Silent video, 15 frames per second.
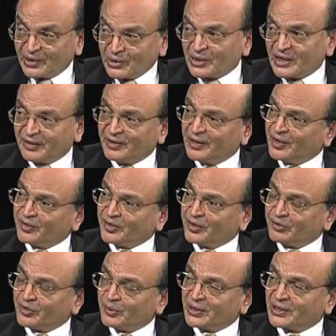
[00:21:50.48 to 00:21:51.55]
don't have enough
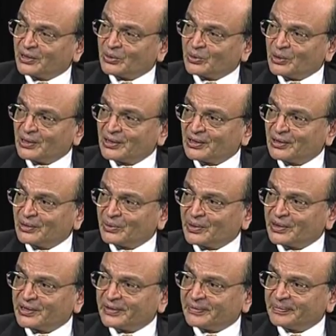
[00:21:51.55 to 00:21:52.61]
information to answer your
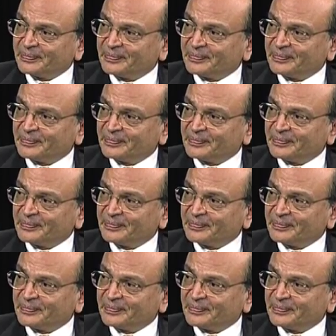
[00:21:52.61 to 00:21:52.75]
question.